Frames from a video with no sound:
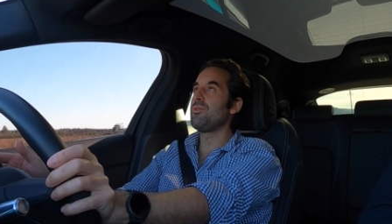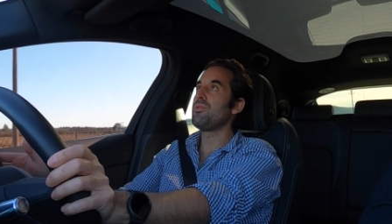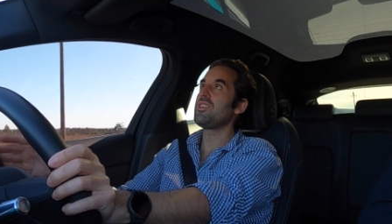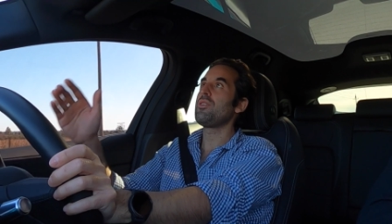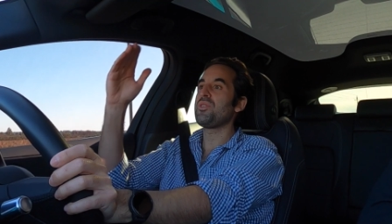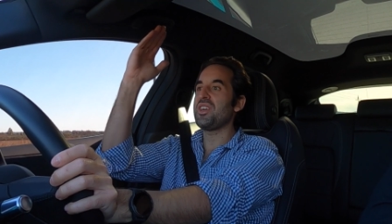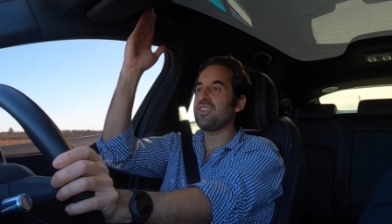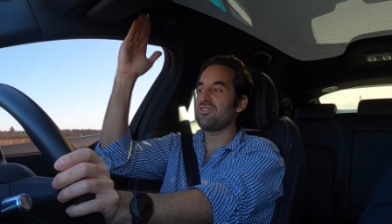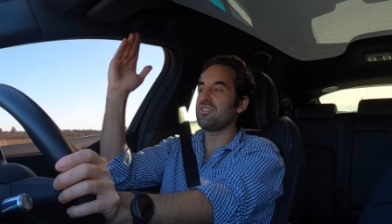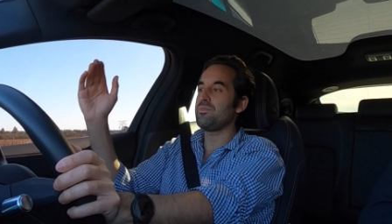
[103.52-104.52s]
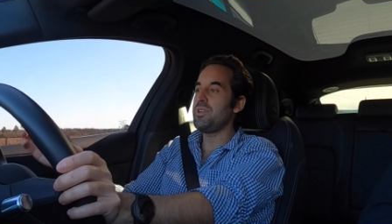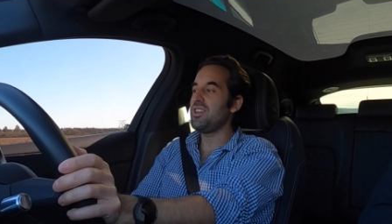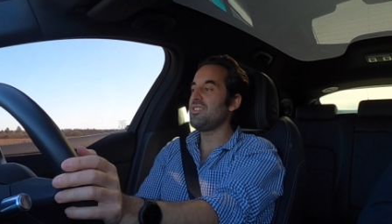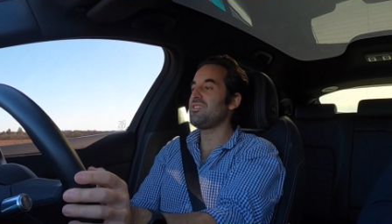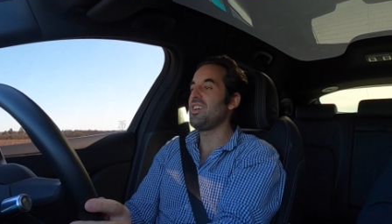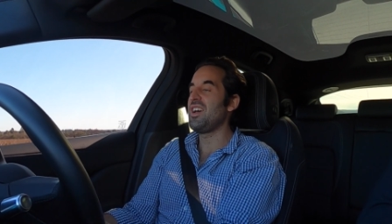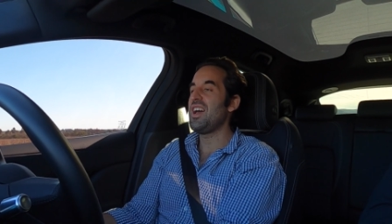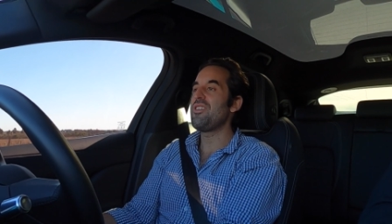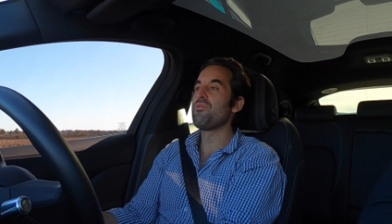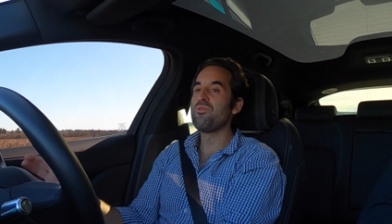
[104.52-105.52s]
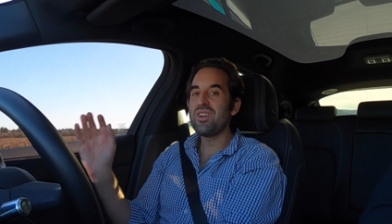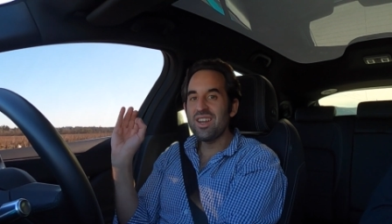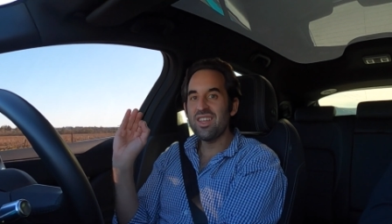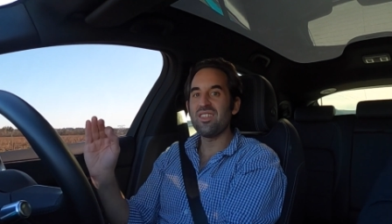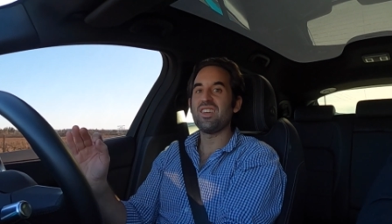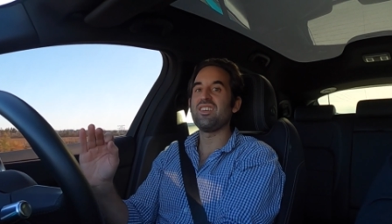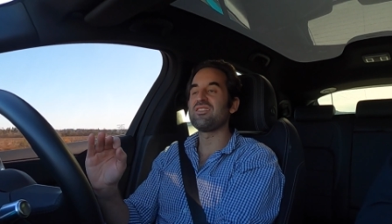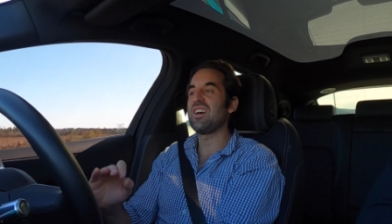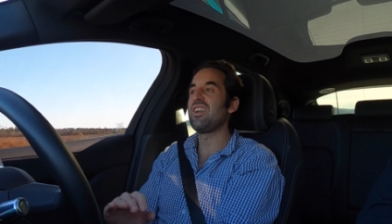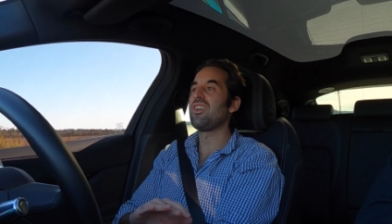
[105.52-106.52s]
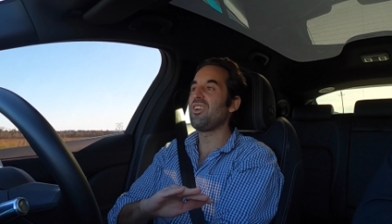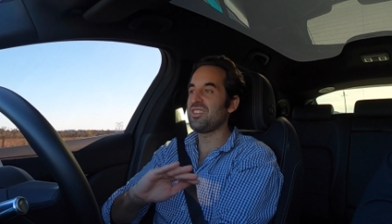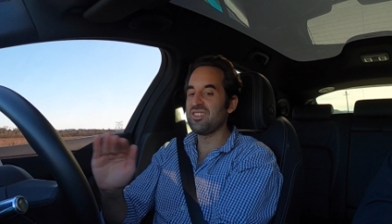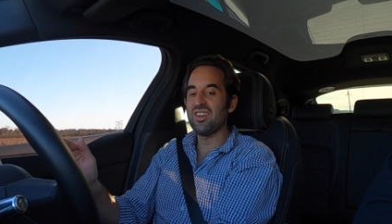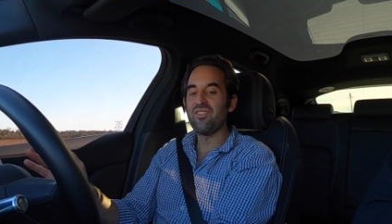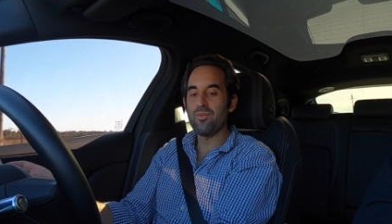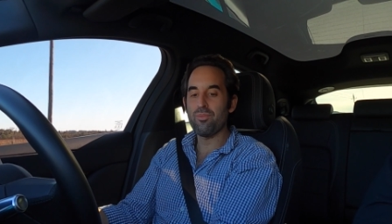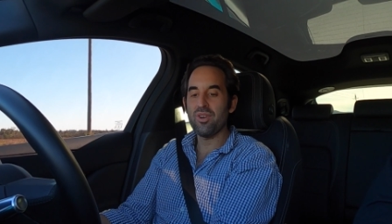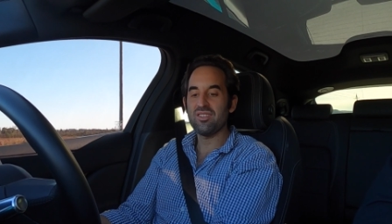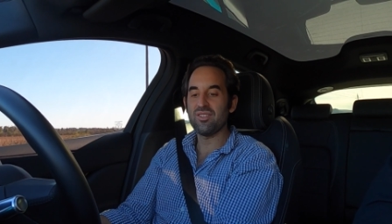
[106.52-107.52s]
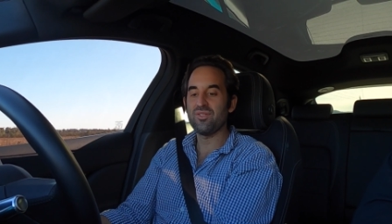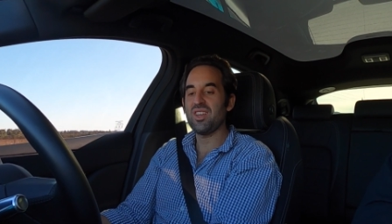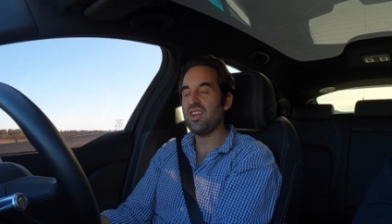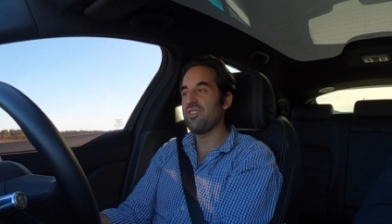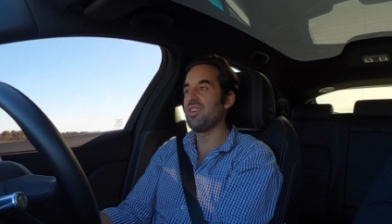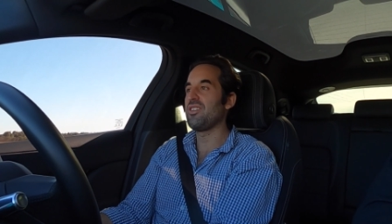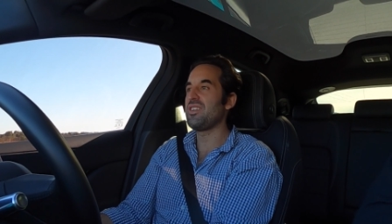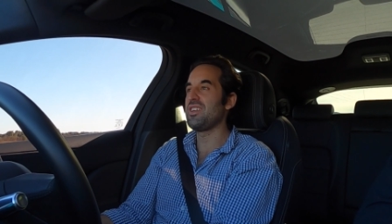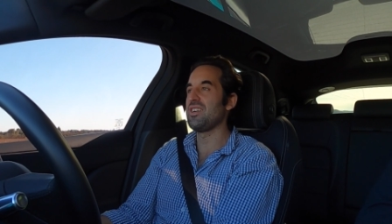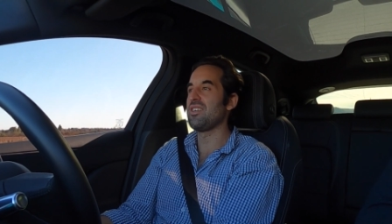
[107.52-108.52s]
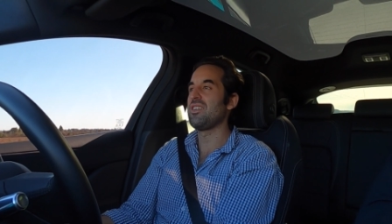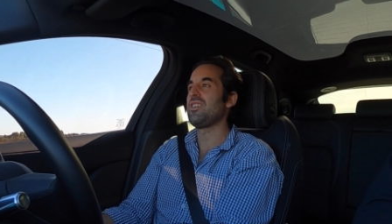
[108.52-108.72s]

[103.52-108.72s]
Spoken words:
audio with extra speakers, and really there is a lot of impressive tech going on here.